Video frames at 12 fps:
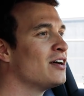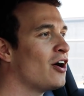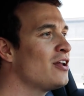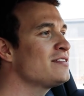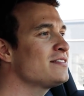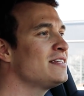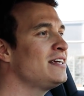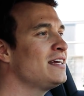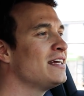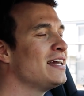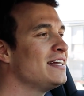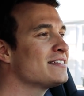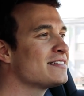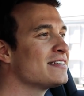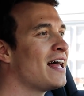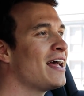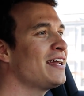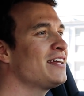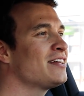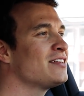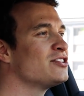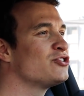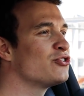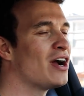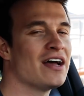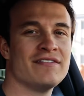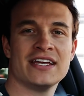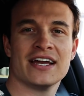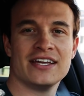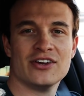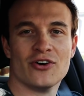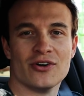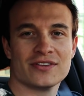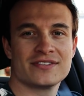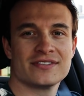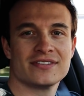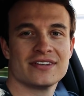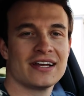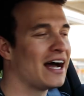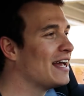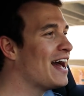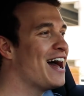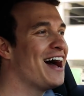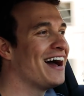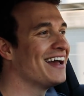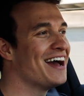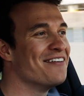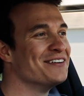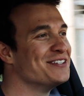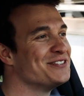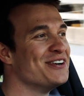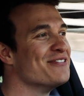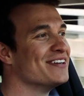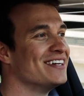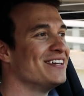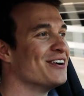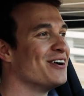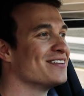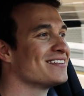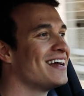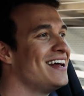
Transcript: honestly, it's like driving a yacht. I haven't driven a yacht